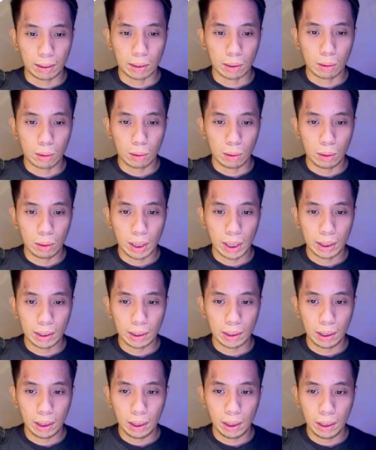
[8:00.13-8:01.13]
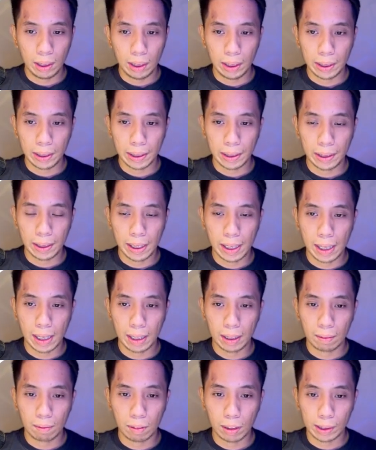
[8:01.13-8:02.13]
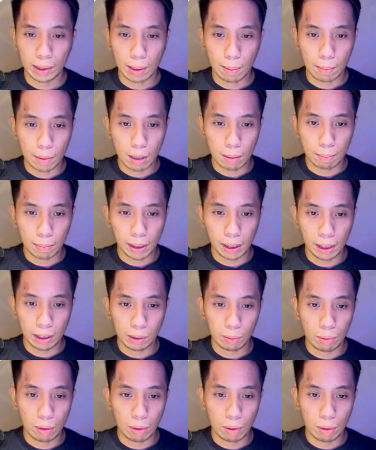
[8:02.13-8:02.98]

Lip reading: so you can see here that for some companies,